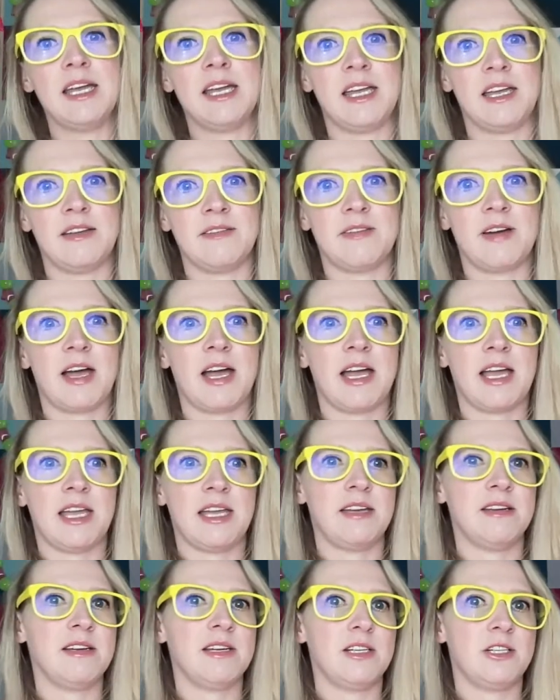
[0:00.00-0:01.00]
If I
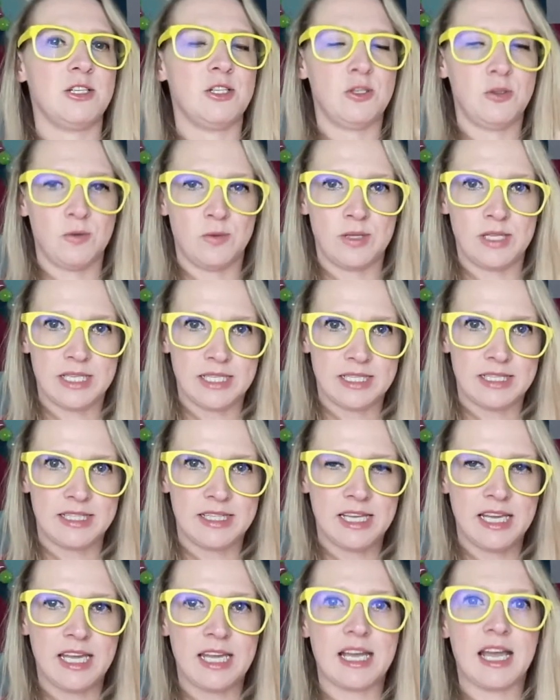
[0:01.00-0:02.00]
do this thing,